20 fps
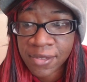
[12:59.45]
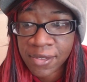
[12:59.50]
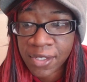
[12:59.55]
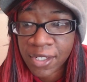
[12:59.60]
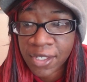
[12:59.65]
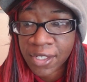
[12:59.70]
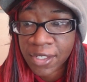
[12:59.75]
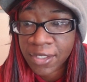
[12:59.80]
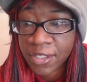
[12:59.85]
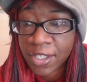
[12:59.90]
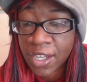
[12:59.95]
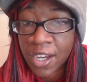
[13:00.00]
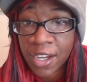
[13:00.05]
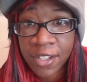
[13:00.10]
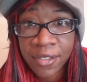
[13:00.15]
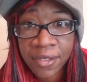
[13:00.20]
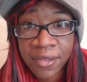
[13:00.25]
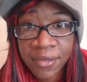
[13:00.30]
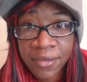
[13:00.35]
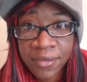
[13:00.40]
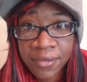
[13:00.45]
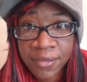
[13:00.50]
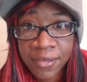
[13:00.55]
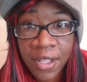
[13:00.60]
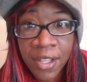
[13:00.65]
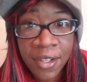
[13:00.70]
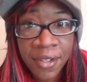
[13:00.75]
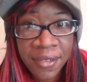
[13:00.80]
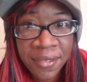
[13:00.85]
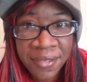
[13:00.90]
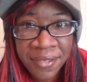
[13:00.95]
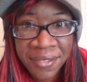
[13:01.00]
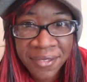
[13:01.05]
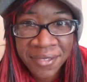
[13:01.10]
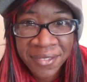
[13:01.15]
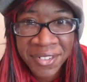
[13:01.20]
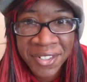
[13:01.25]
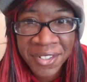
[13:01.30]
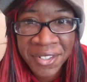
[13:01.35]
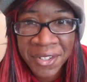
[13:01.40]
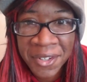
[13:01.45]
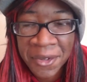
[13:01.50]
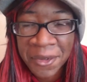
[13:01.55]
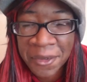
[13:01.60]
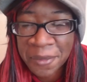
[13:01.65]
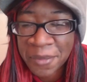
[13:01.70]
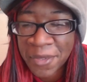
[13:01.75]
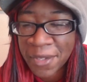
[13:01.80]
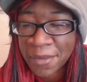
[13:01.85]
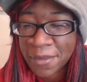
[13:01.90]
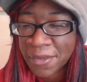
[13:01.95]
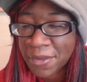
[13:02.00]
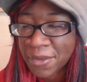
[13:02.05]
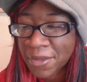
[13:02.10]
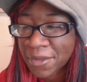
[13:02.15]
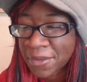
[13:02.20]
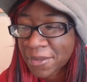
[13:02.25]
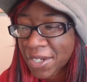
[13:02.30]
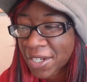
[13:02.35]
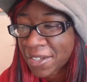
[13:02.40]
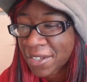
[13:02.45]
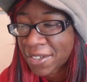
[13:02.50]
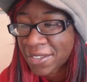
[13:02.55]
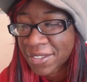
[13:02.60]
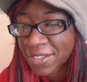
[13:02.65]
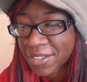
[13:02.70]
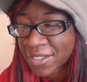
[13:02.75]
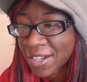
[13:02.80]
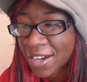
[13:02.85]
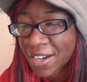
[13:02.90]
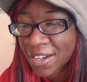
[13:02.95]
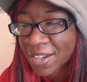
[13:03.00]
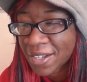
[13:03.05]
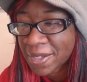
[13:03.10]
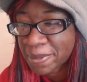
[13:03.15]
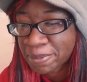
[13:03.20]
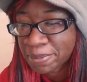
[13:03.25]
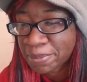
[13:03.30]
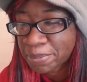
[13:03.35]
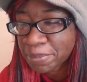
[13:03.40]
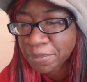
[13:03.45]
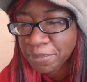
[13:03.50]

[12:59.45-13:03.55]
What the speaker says: a god of love. People would write all the time,